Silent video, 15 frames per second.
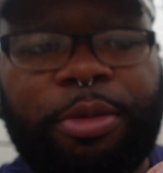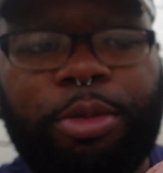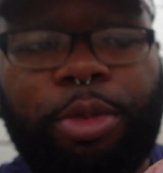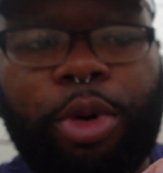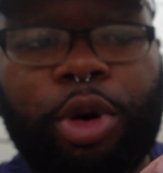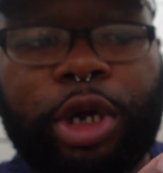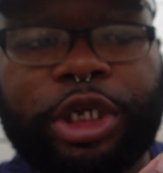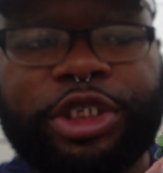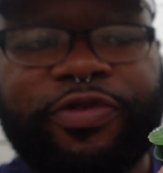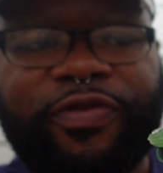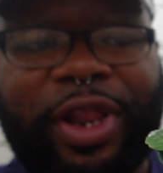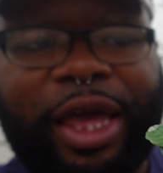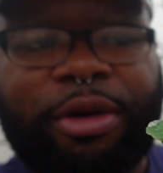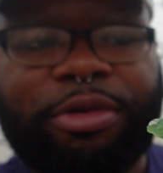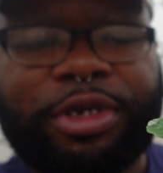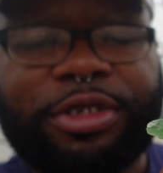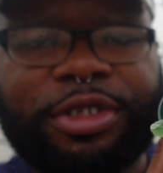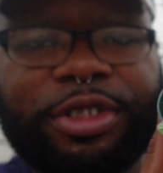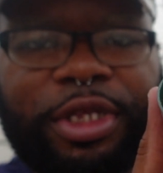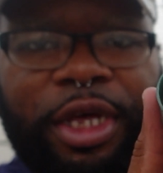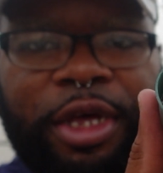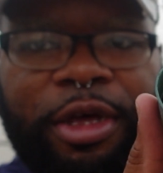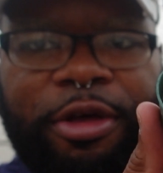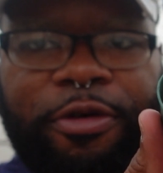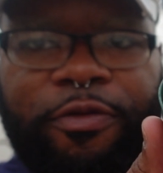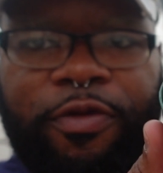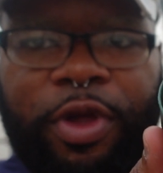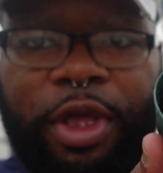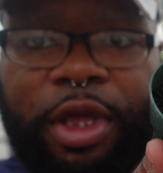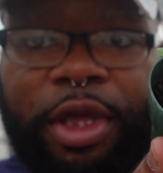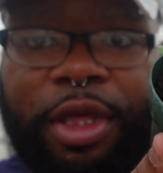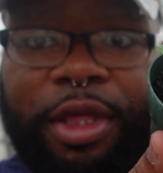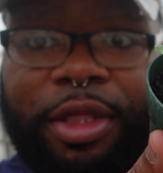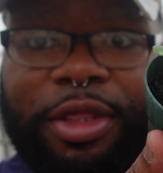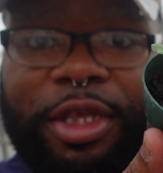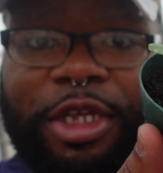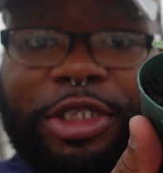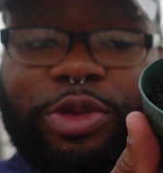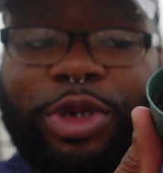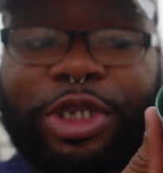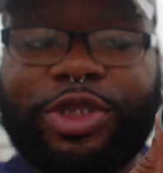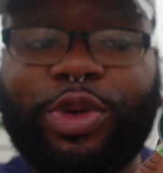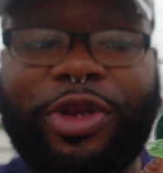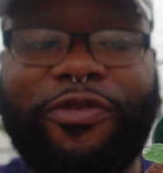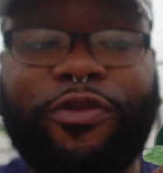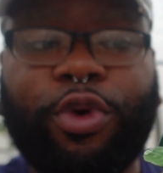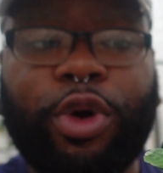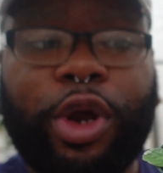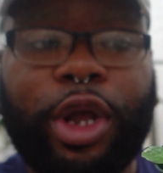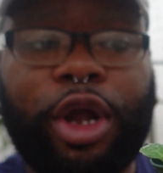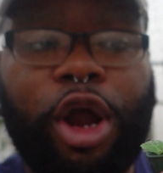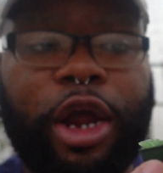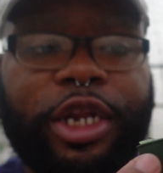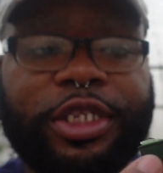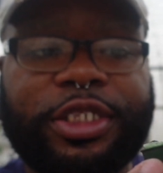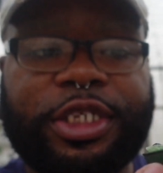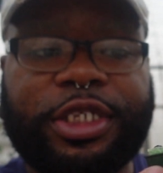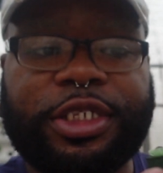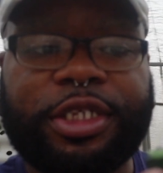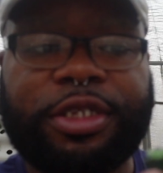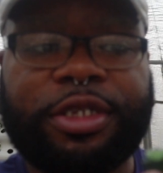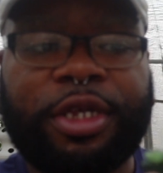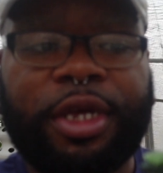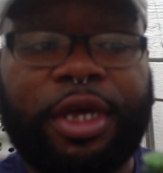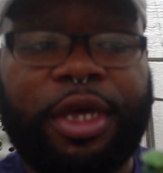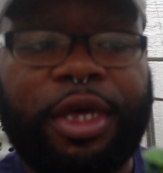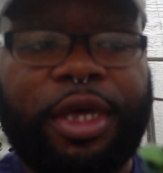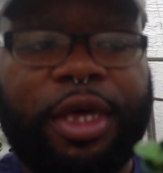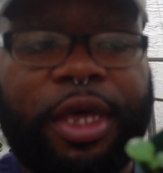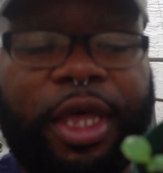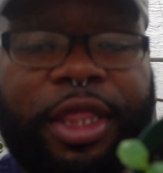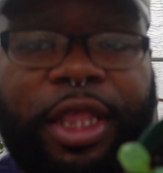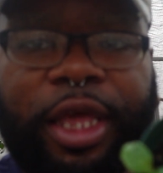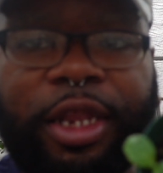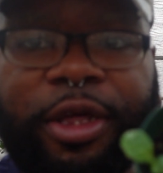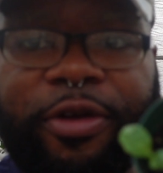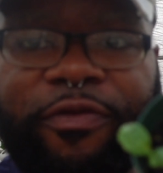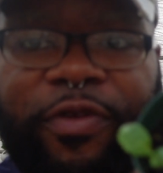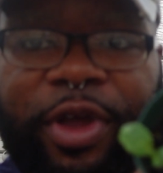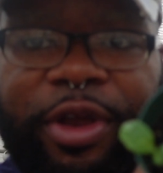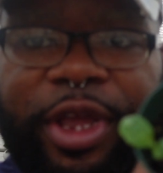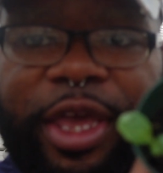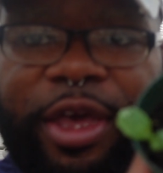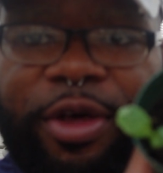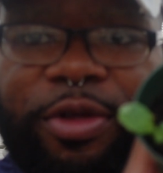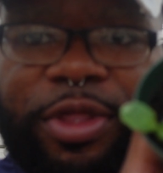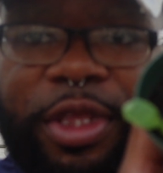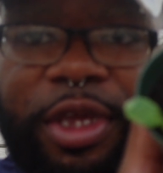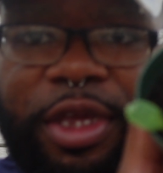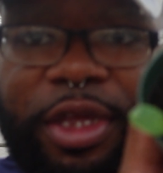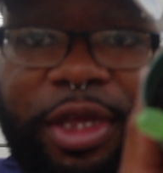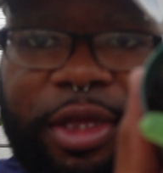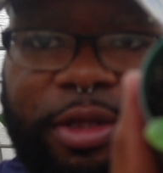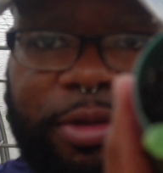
borage flowers of the 2024 garden season. And they look very healthy,